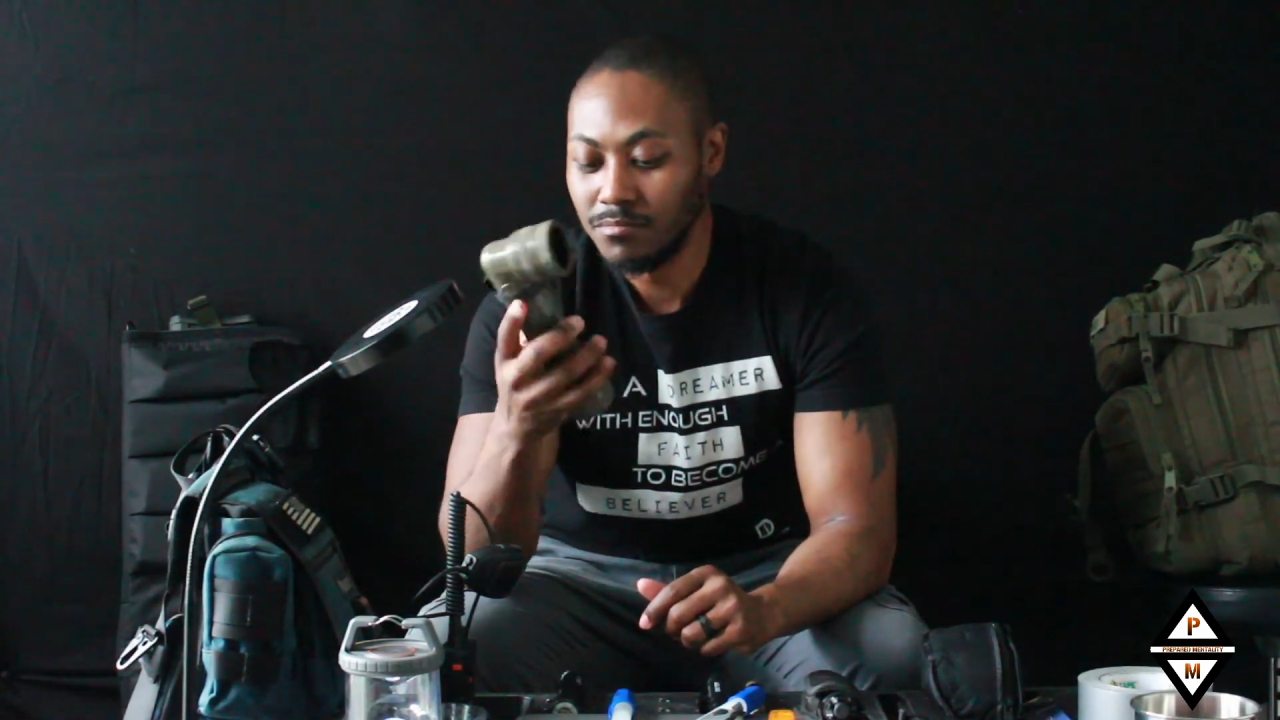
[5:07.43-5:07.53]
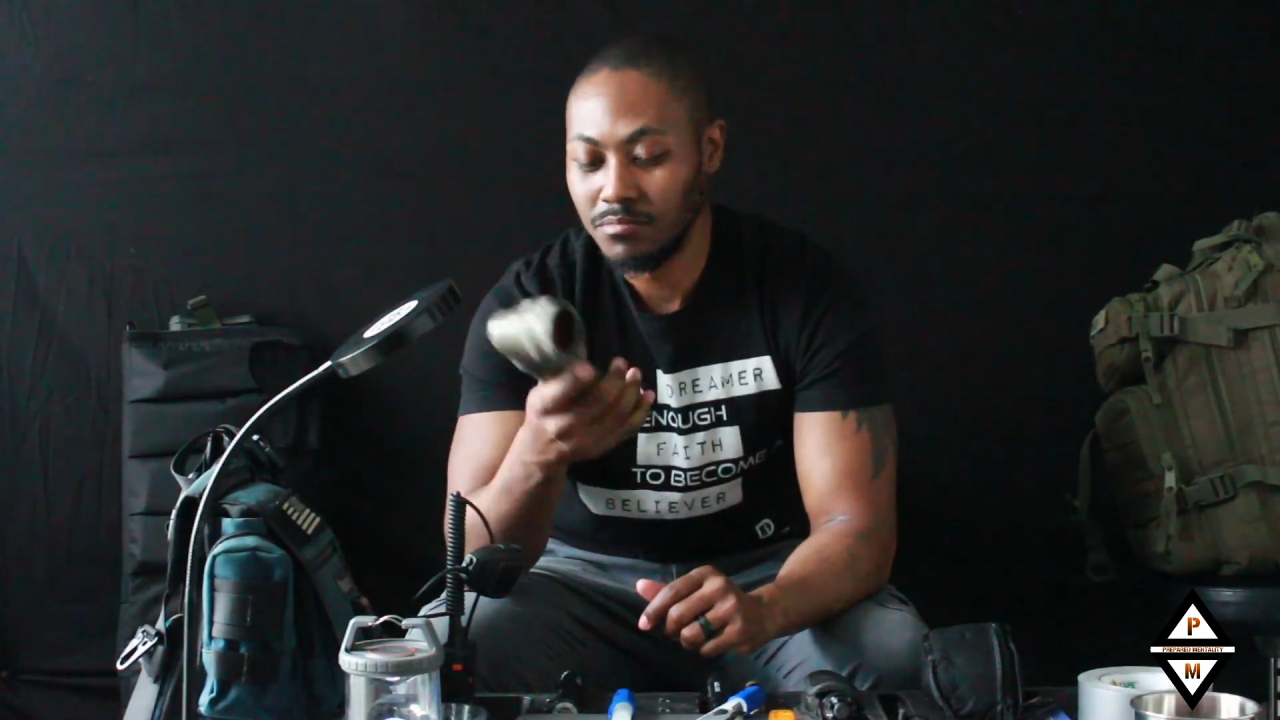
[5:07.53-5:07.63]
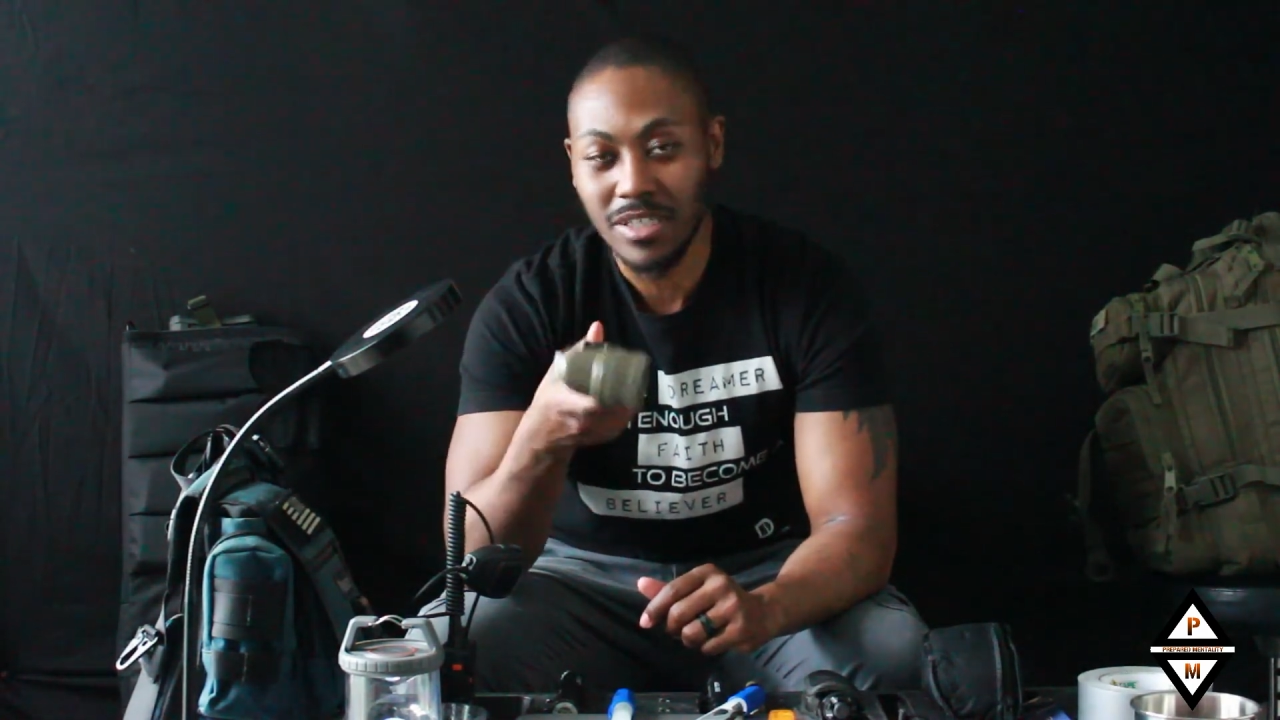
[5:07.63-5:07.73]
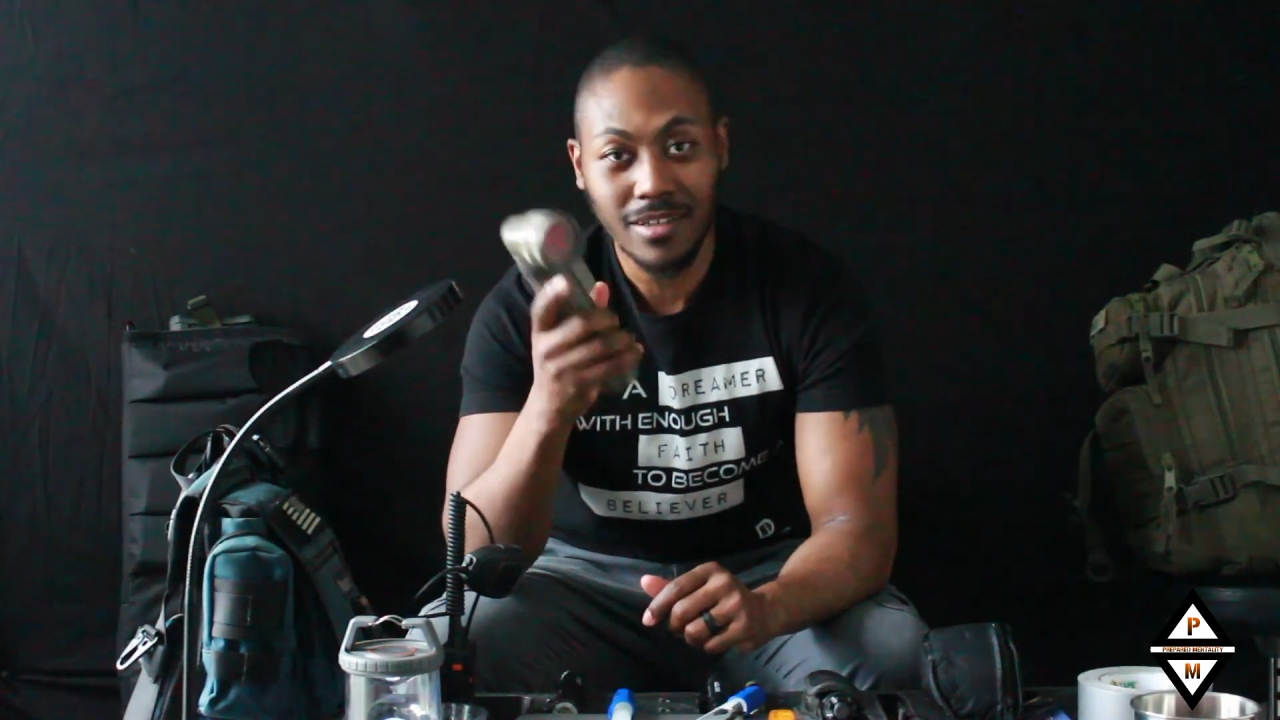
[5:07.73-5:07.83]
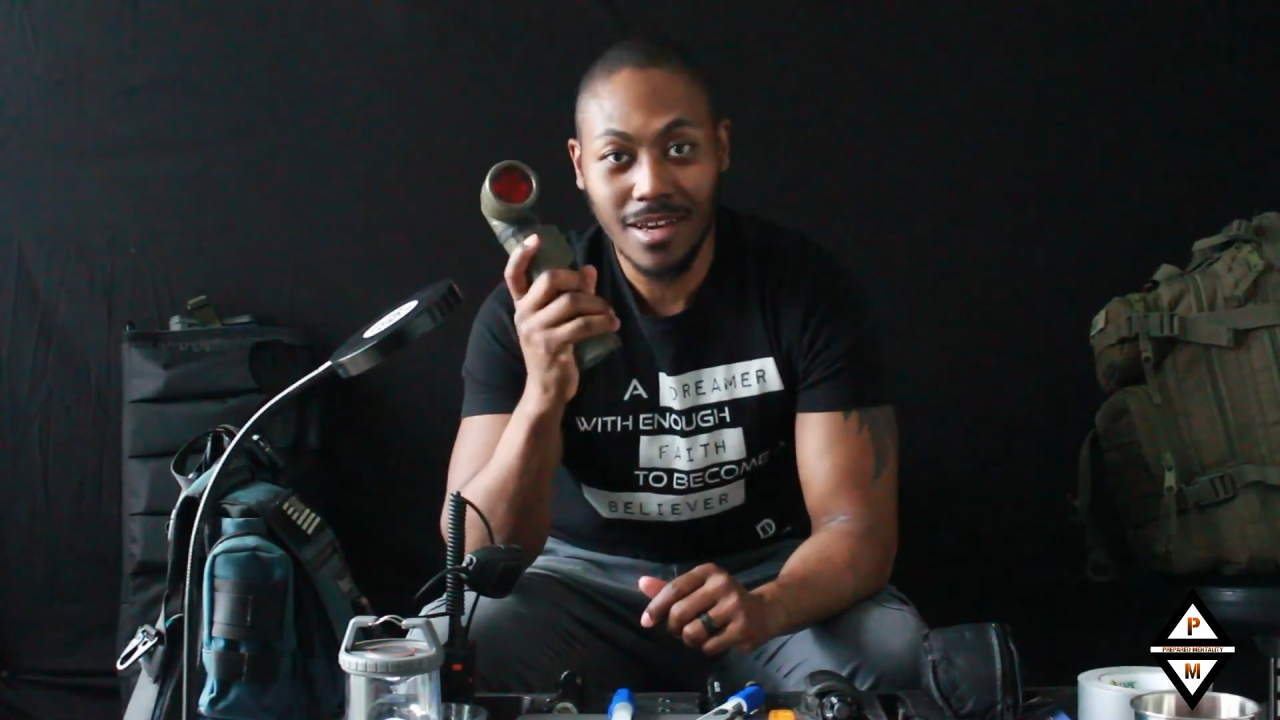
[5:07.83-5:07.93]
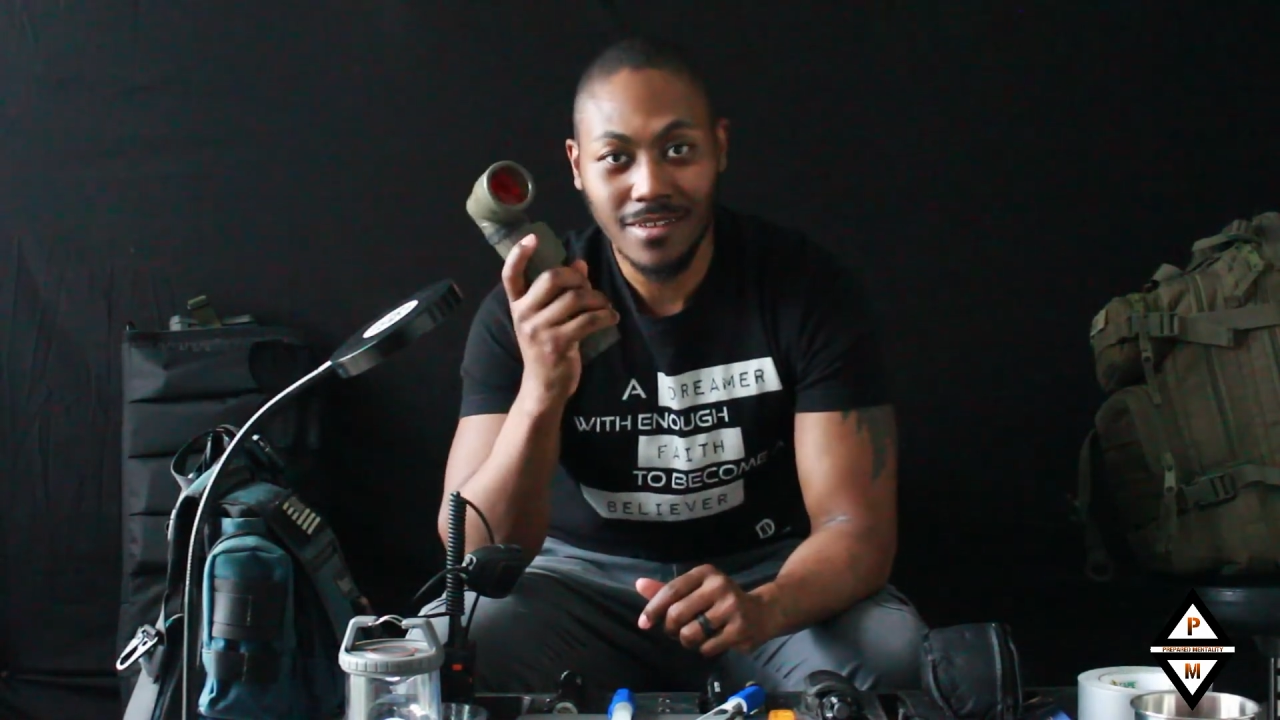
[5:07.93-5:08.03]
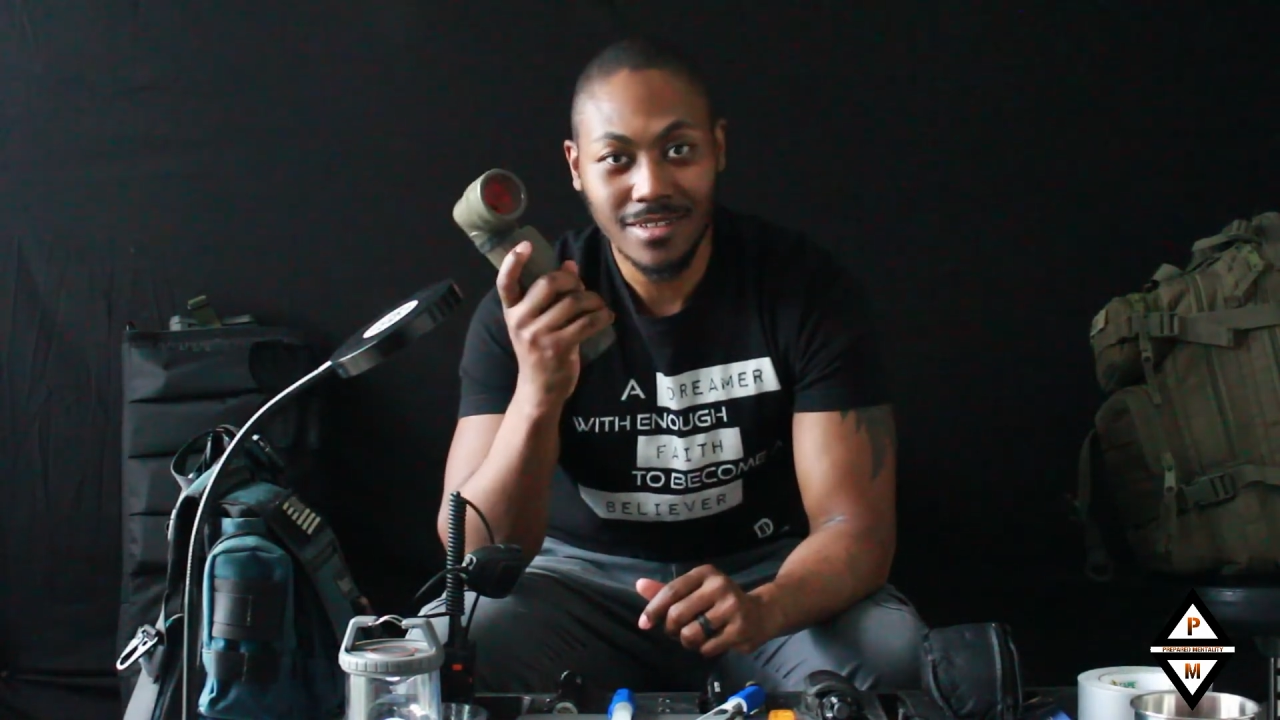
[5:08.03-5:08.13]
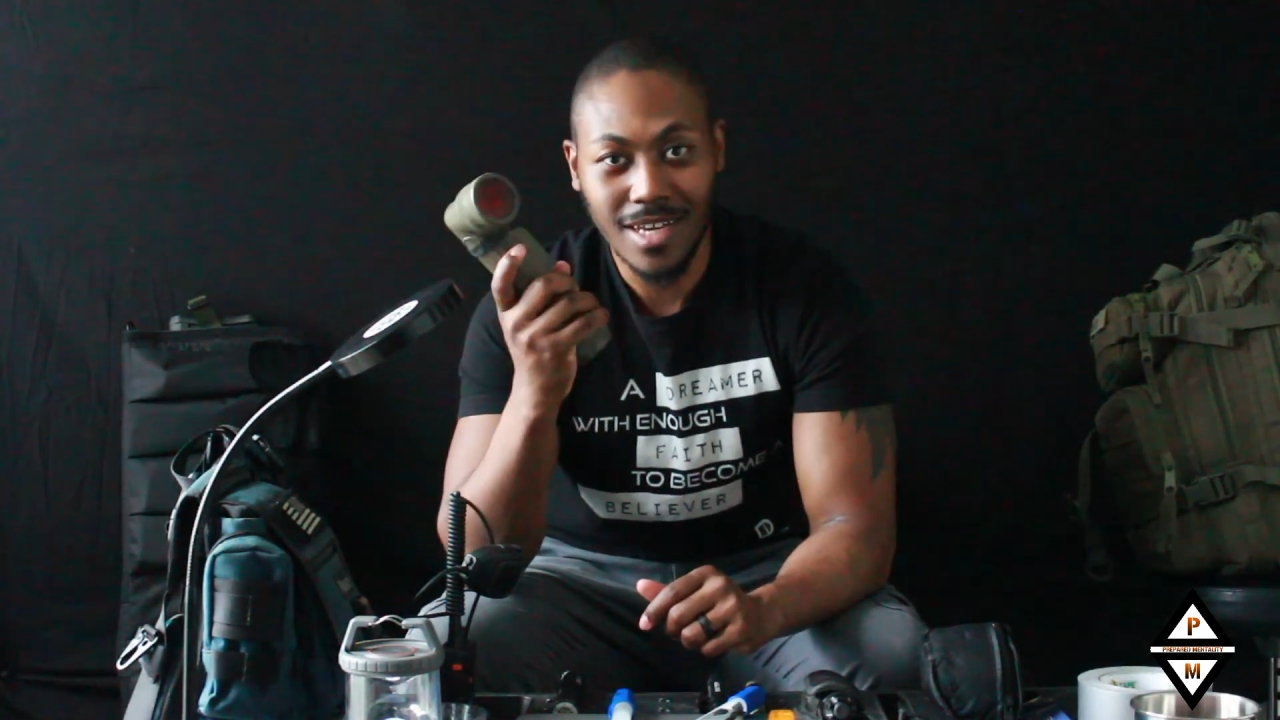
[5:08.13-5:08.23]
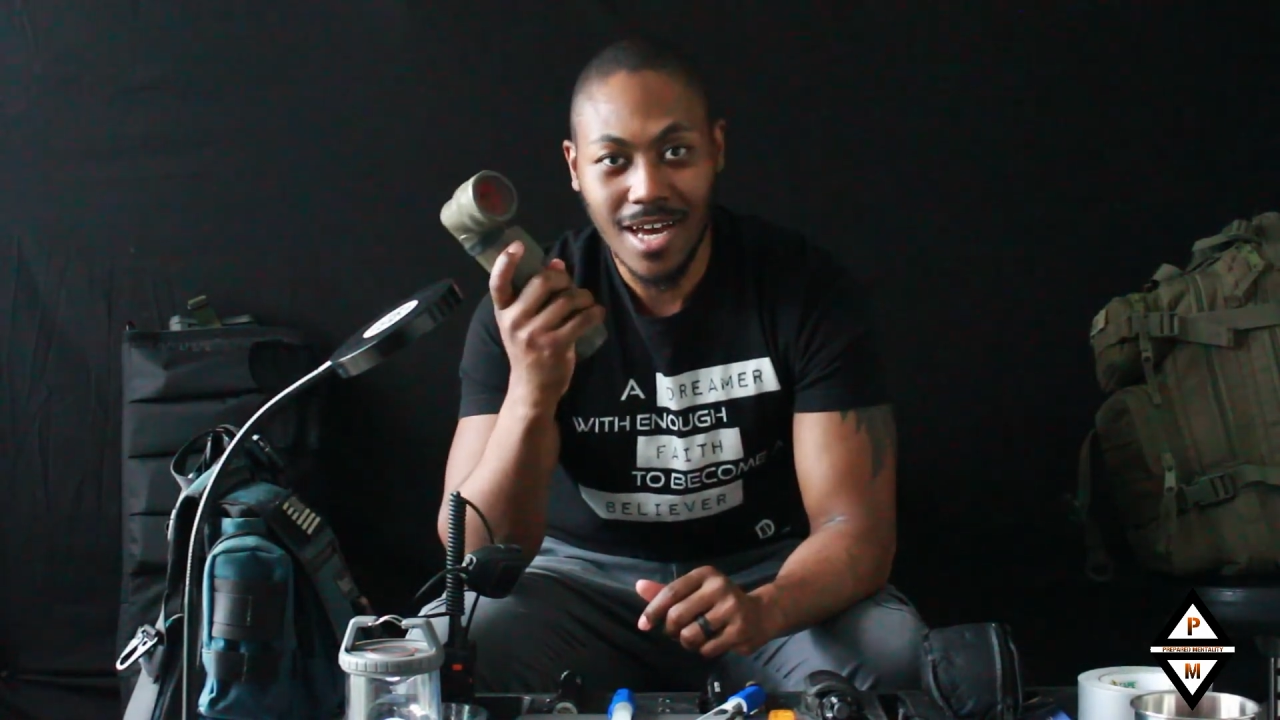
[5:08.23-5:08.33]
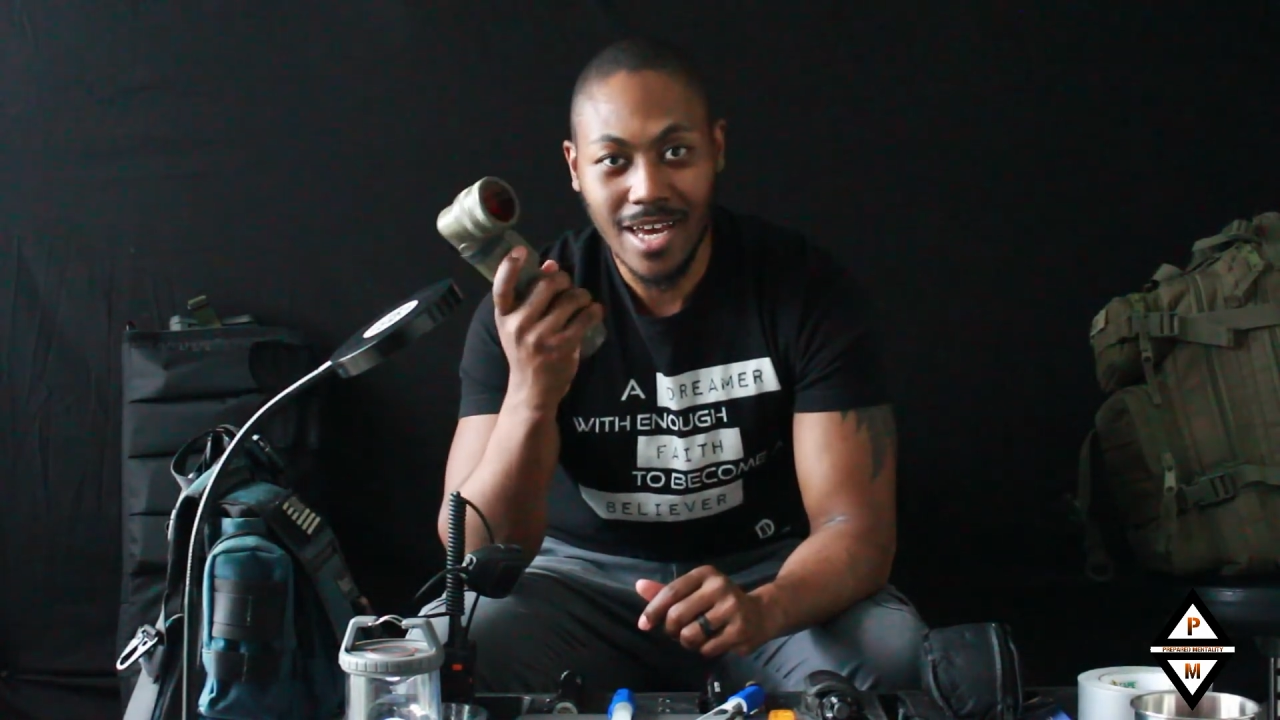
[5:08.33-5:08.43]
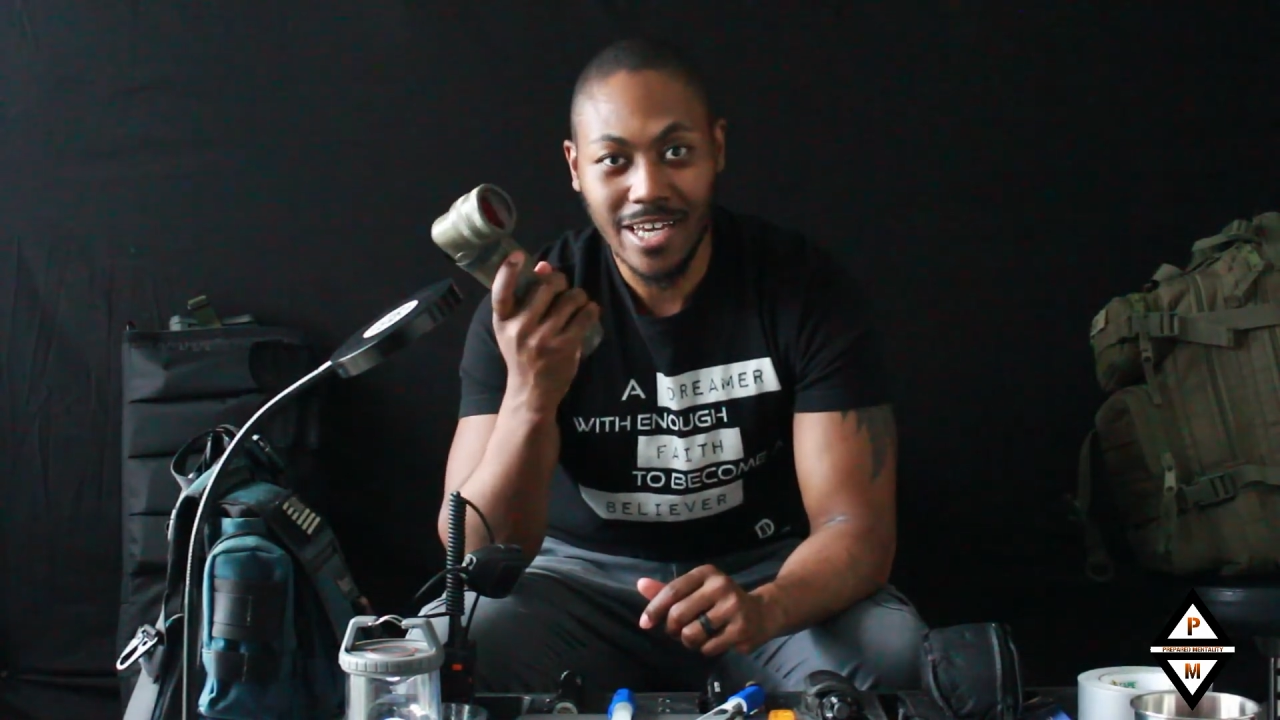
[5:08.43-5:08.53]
but yeah, this guy